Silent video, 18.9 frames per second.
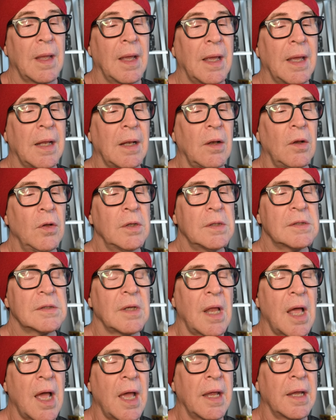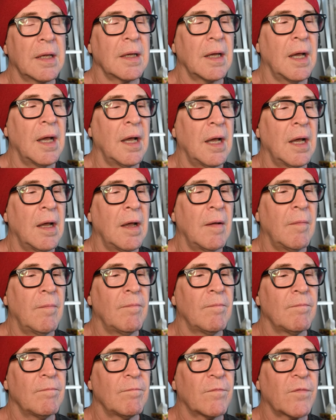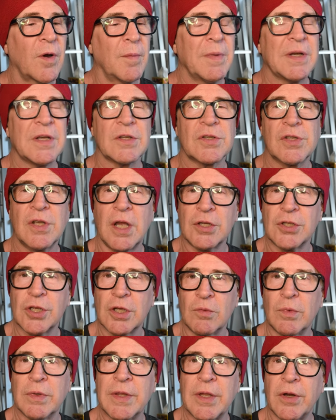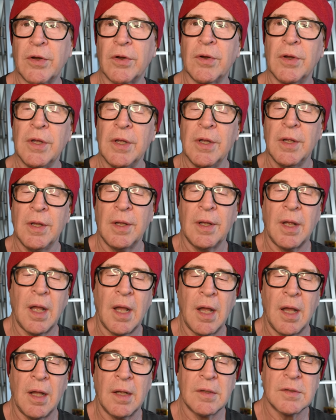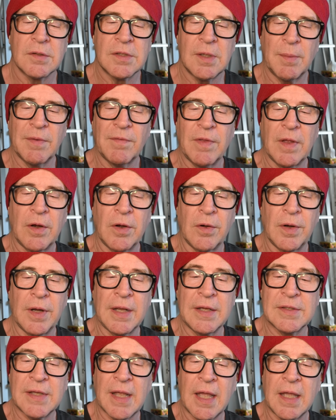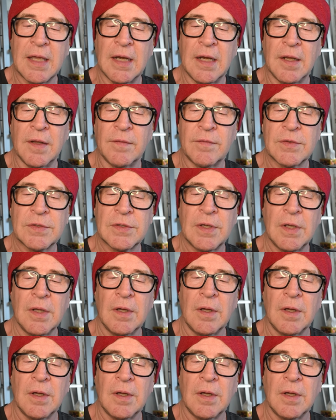It looks like from a discussion with their some of their executives,